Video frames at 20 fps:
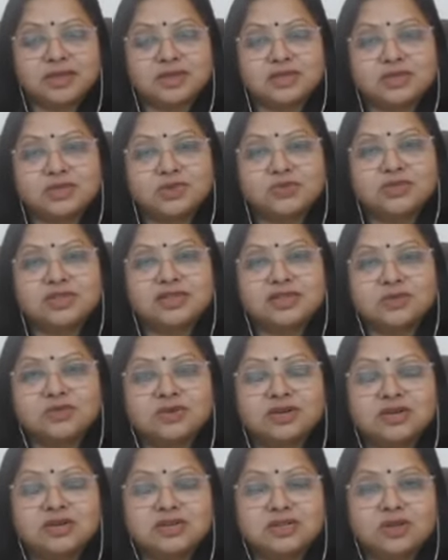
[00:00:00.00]
So these
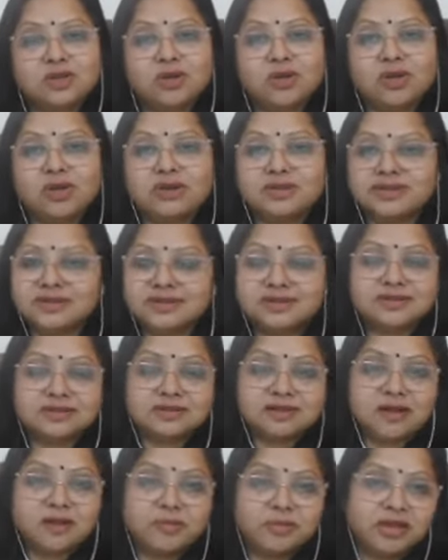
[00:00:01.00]
words are all just
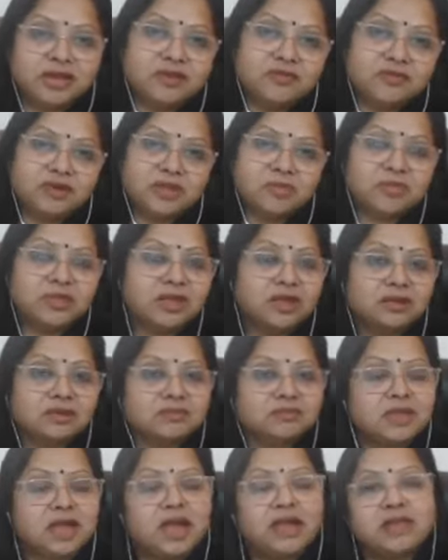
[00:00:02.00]
coming from the
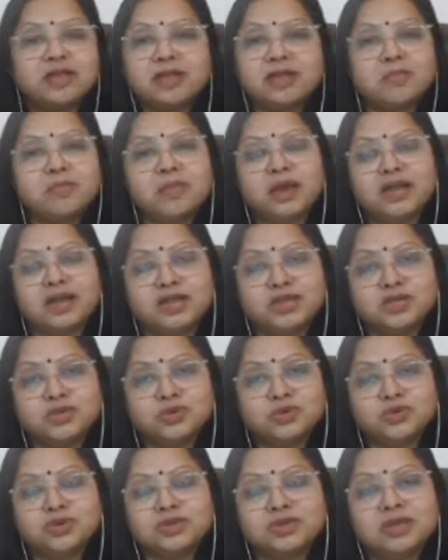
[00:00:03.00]
higher mighty
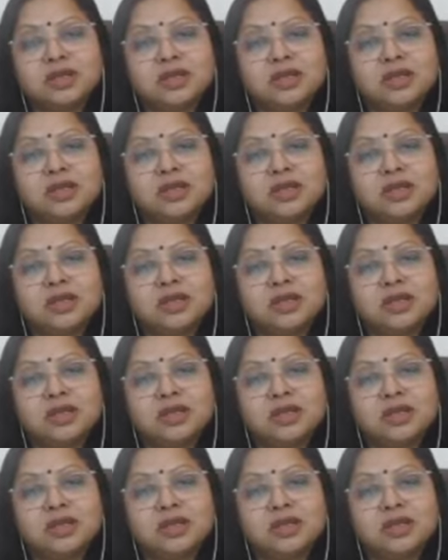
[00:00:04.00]
source,